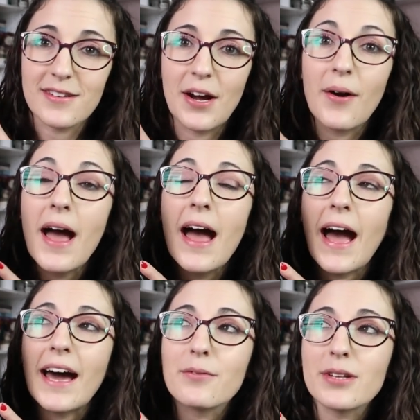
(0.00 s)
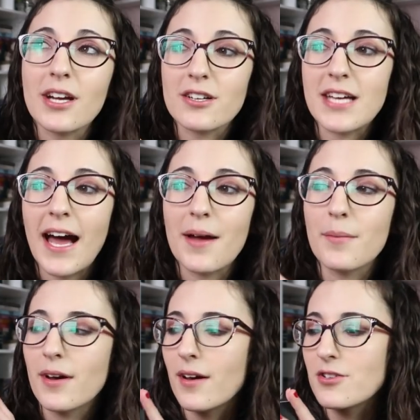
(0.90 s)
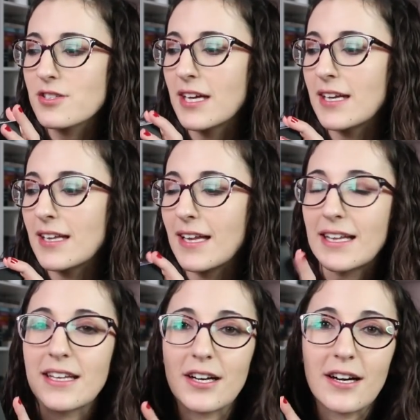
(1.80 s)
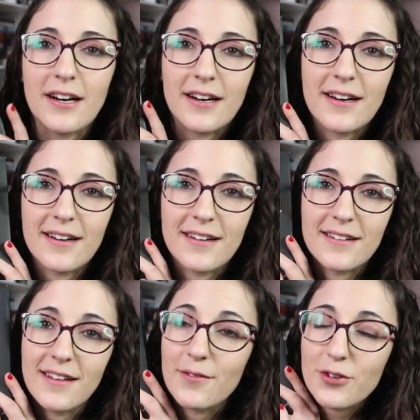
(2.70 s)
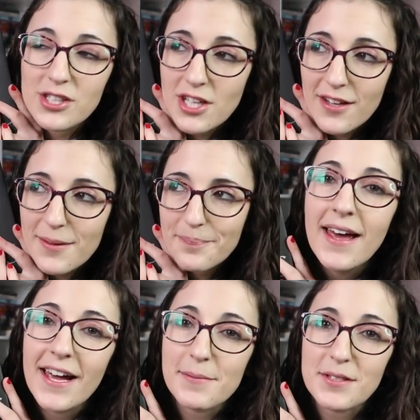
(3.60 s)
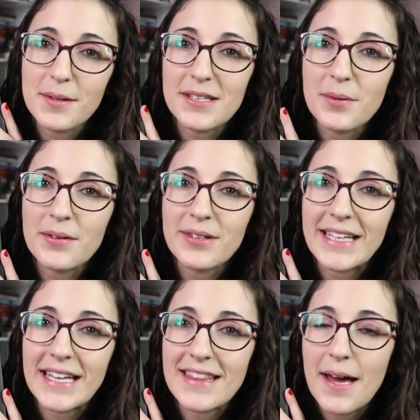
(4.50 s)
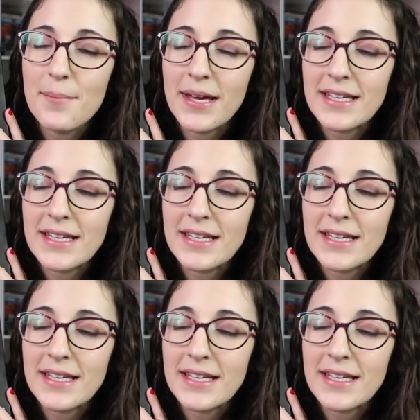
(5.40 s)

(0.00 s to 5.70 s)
So I had a really hard time understanding like their love for each other, especially because we didn't really get them